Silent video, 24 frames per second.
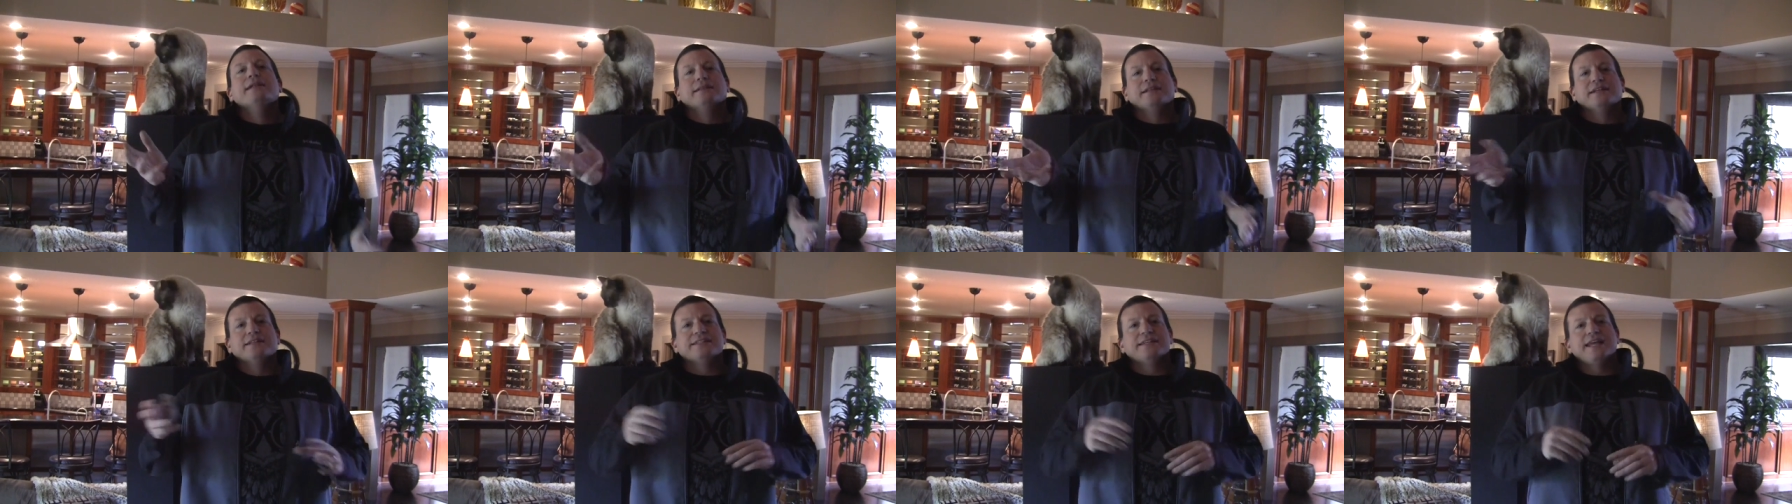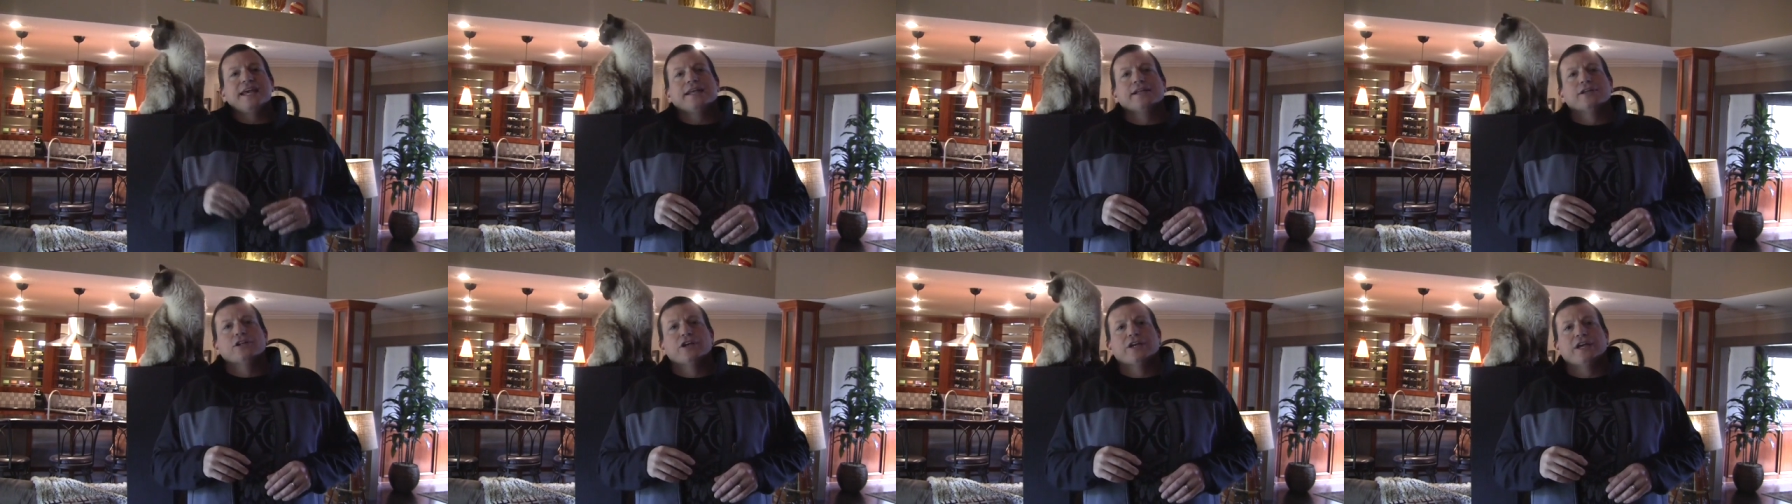Let's
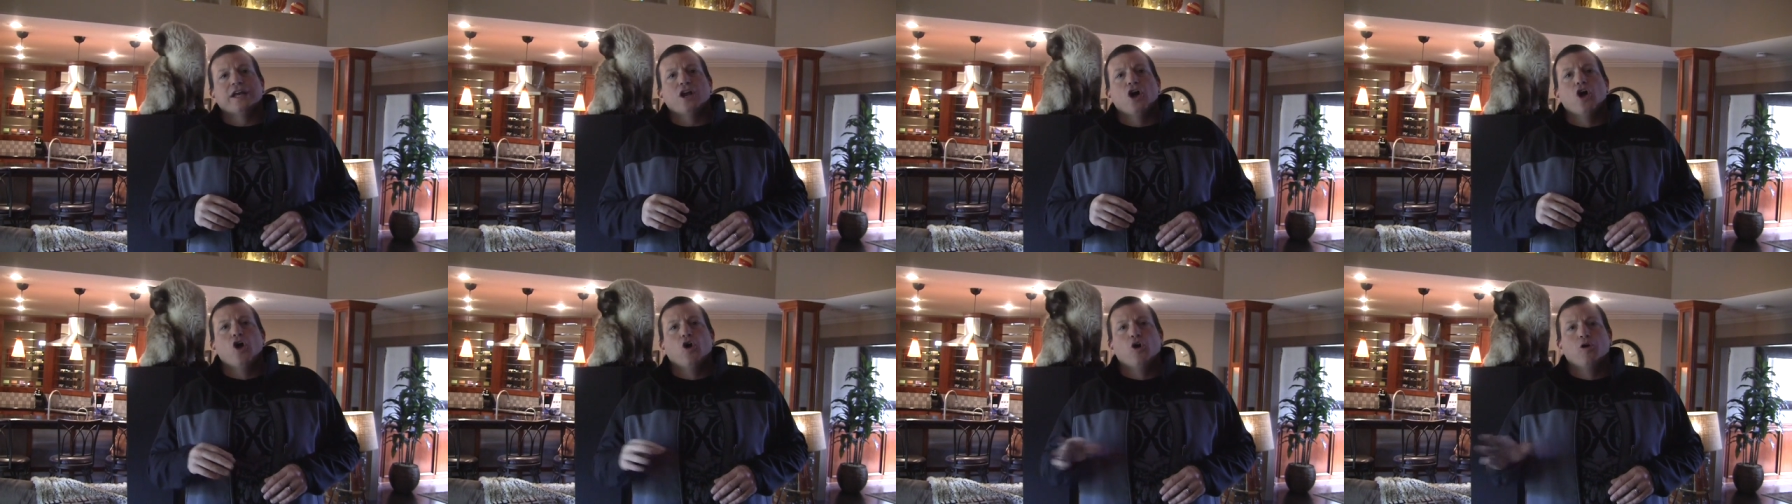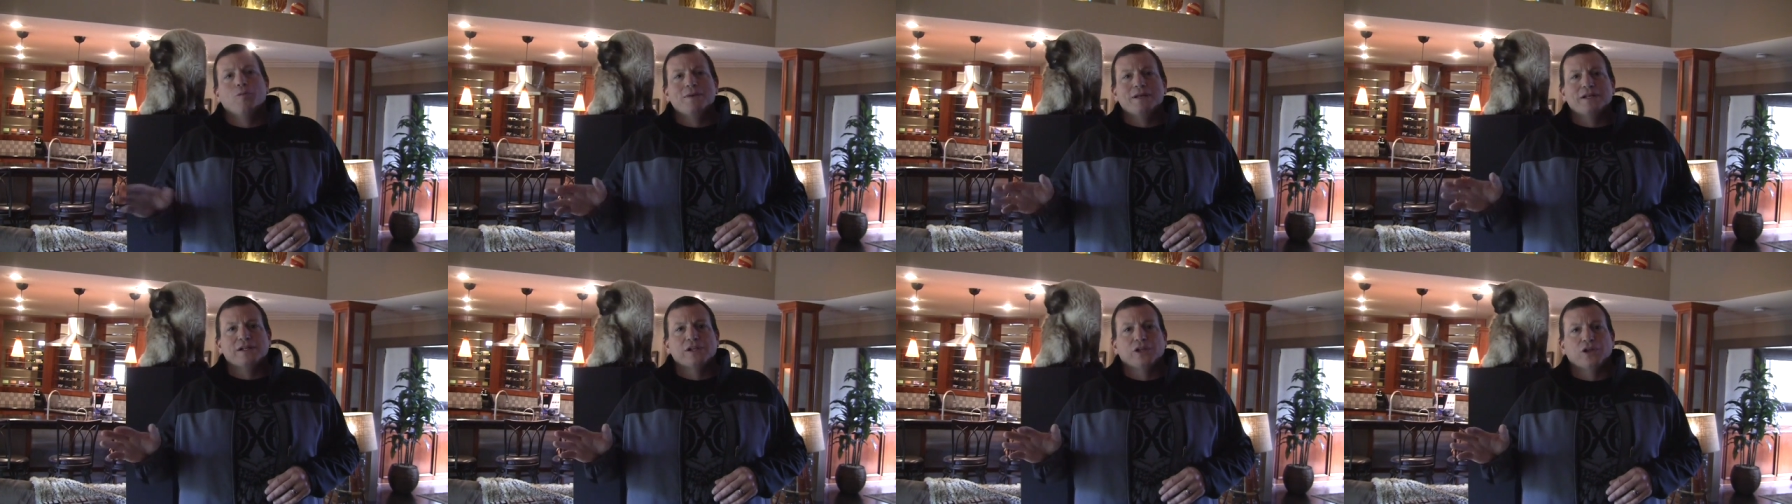take a look at
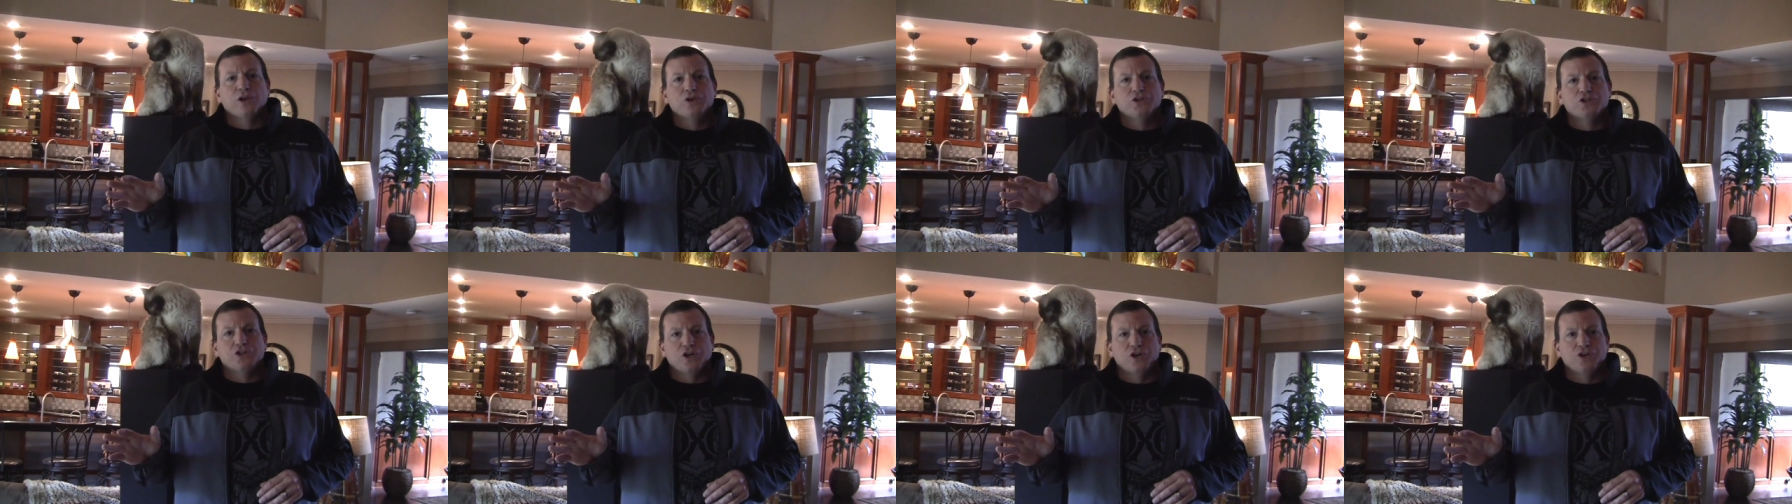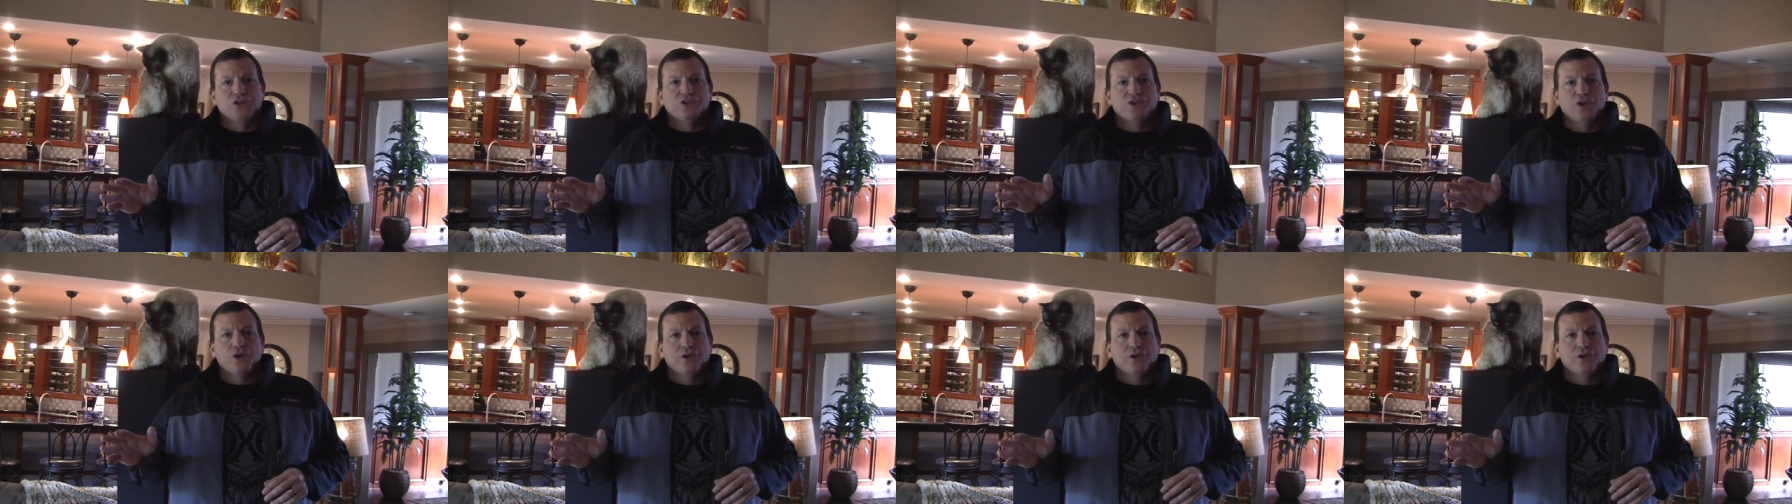home enclosures,